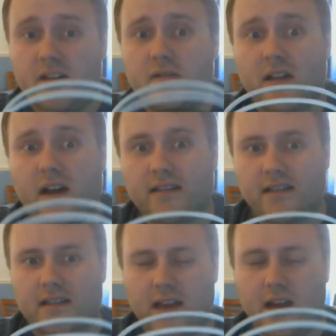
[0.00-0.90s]
start
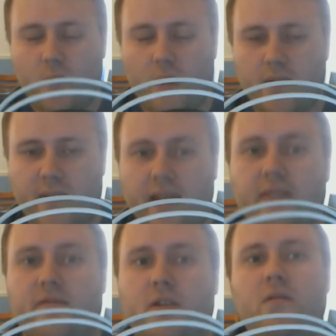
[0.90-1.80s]
to get quite
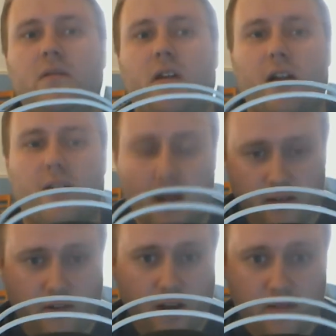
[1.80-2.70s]
painful or,
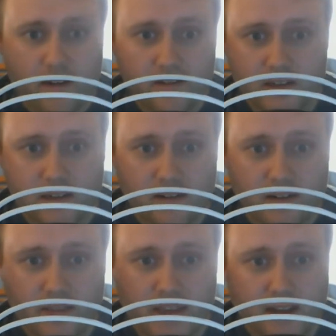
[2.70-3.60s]
or, around, your,
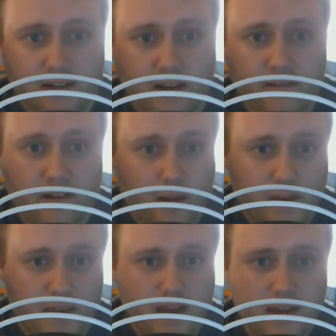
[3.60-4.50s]
around the ear area up
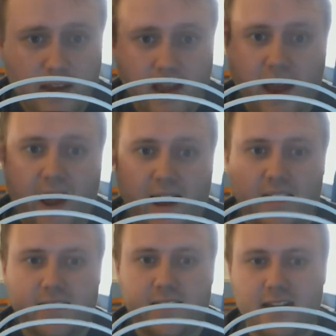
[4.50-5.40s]
here.
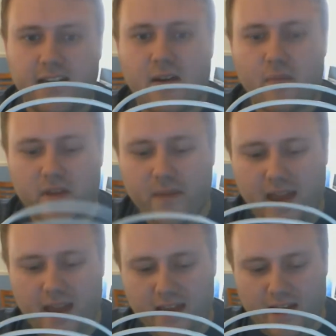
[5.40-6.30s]
And with
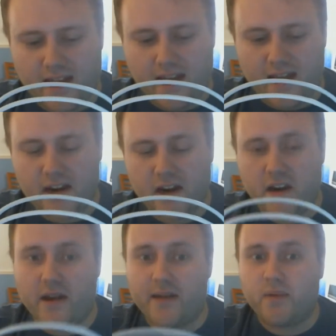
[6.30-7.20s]
me, uh, and I
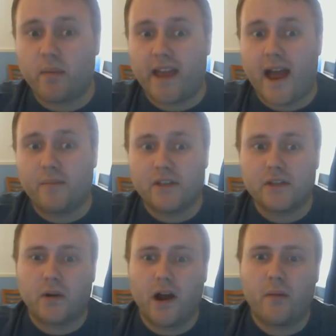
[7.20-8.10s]
know it probably happens
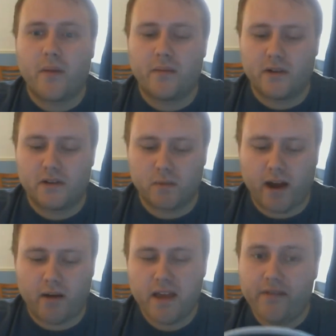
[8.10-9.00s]
to a lot of people as
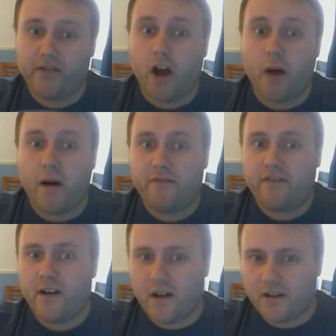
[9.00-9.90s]
well, if you've got them on
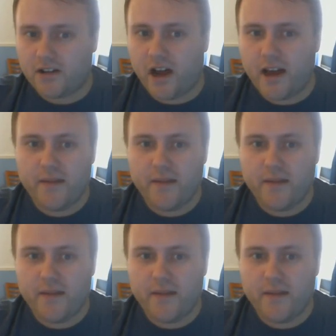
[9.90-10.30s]
for a long time,